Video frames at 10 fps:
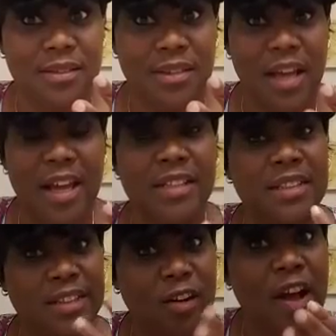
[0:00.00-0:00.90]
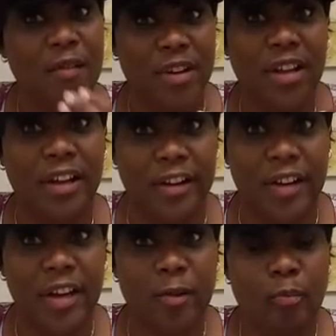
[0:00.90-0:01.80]
and still having
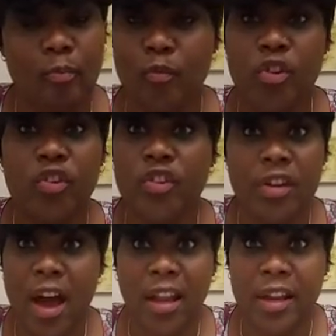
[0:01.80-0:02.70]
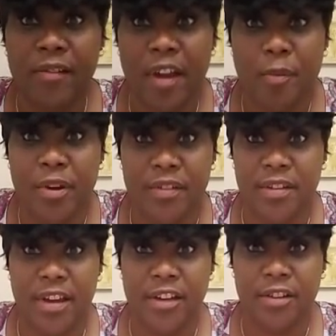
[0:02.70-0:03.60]
clarity, you should not leave that
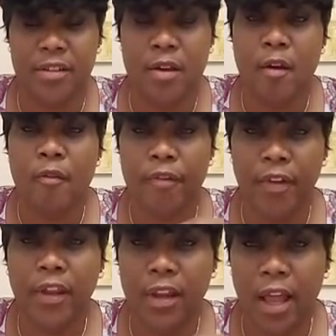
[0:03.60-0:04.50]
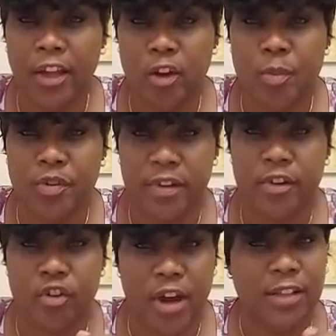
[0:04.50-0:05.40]
presentation feeling like your
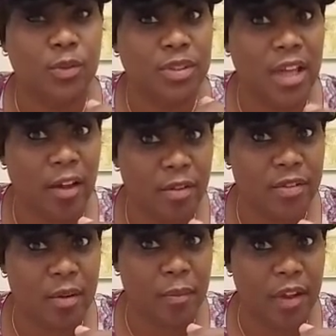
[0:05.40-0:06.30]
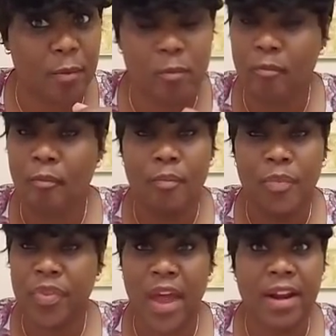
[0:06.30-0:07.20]
presenter tried to sell you something.
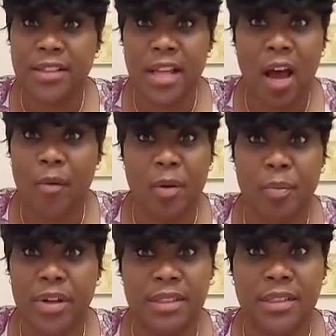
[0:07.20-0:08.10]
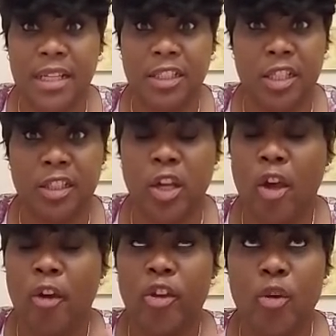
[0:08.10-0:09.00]
That is not what a presentation is.
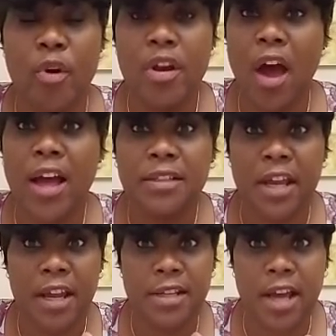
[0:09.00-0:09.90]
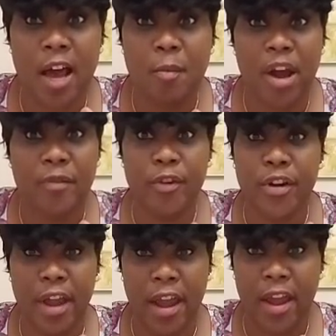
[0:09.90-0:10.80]
You are not taking time out of
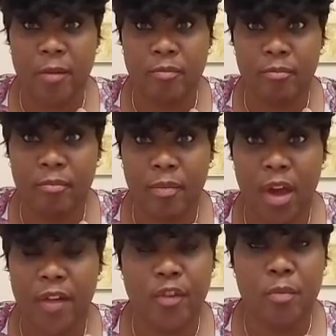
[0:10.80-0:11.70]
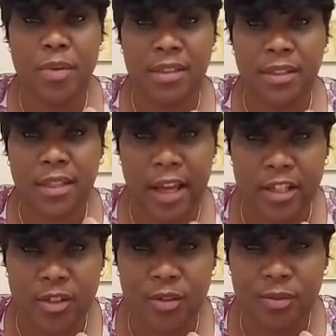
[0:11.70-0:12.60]
your day, out of your busy
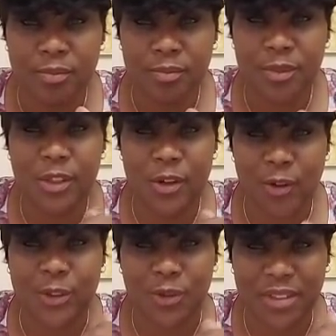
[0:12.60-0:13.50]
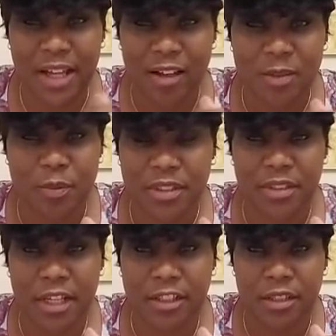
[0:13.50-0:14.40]
schedule, to go to a sales
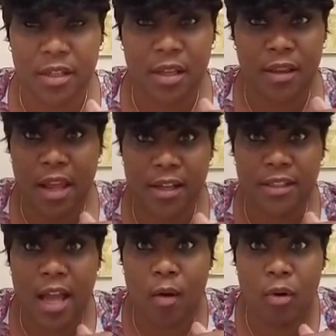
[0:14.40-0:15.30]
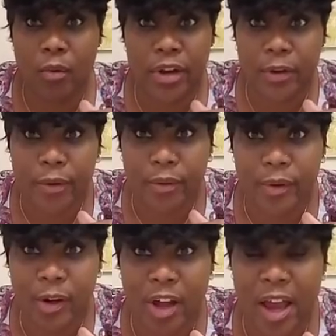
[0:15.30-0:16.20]
presentation. That is not what we do,
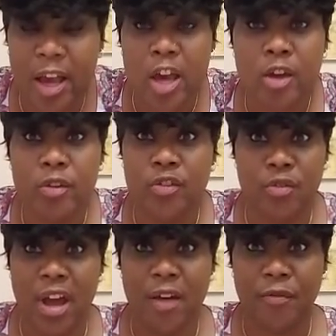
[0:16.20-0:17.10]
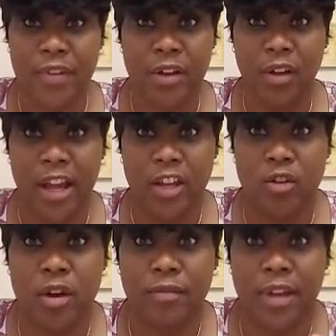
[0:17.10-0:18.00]
okay? Do not feel like
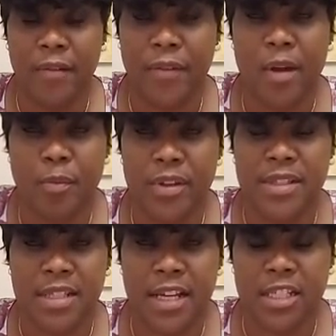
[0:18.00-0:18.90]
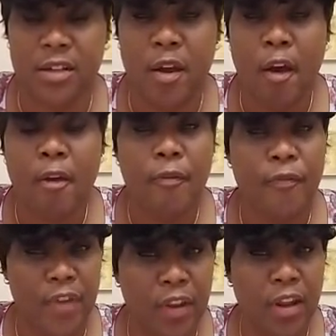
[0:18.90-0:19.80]
you have left that presentation
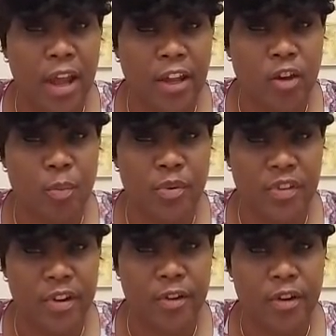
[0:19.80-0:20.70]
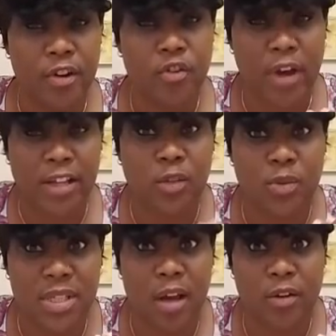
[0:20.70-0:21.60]
feeling like your presenter tried to
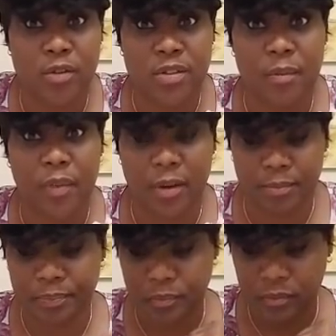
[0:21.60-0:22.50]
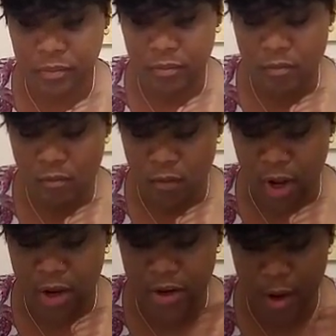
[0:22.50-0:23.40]
sell you something.
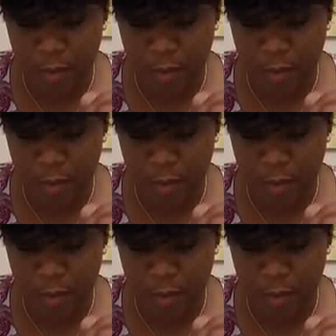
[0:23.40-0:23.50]
Number